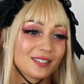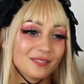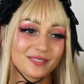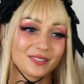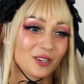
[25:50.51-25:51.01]

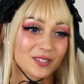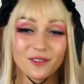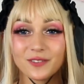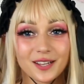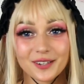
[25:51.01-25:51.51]
you, you're
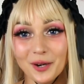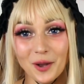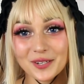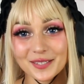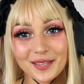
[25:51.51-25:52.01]
definitely gonna
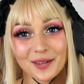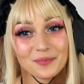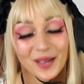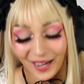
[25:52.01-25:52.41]
notice them.